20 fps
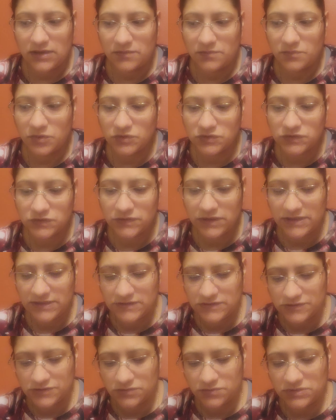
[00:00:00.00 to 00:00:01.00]
Most of the
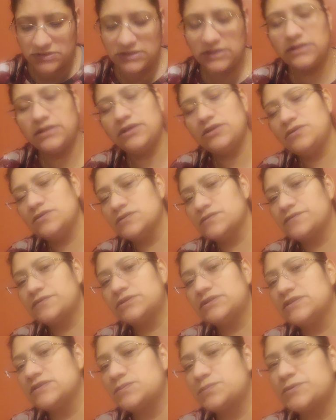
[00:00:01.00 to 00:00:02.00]
instruments that they use
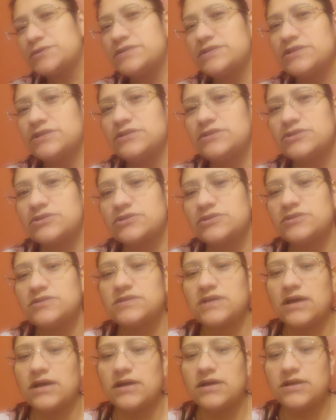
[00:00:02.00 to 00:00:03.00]
for these
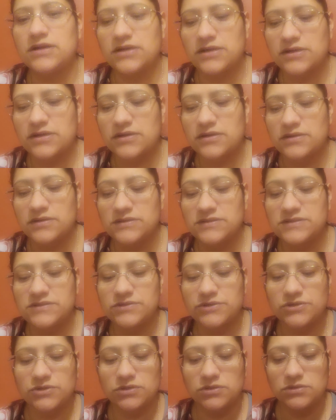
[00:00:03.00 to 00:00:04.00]
procedures are
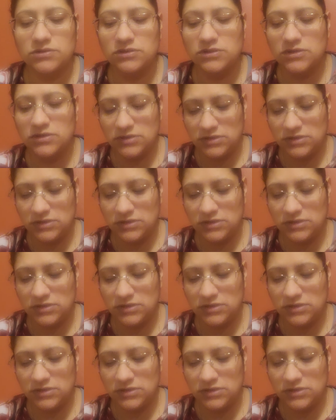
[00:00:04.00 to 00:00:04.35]
sterile.